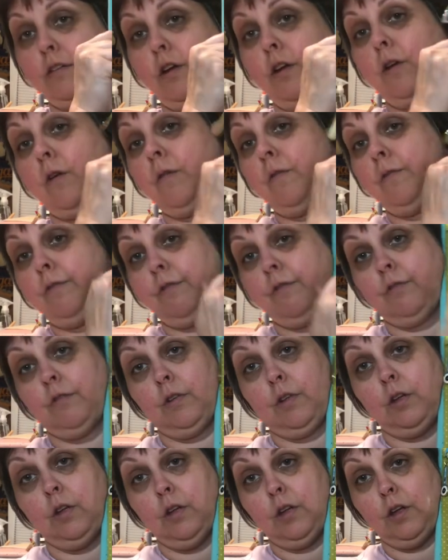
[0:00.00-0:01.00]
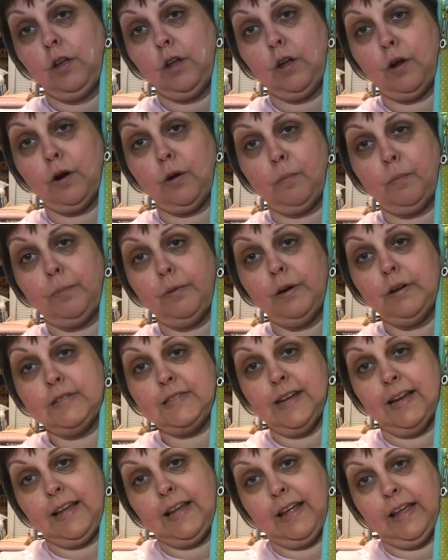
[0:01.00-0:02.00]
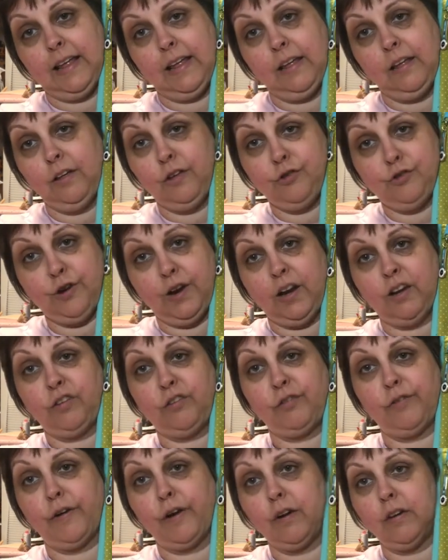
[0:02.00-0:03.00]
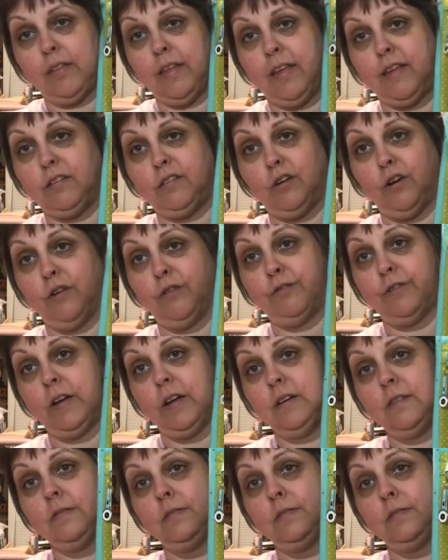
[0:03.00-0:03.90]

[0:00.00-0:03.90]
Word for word: your, your printing can transfer. That's no fun.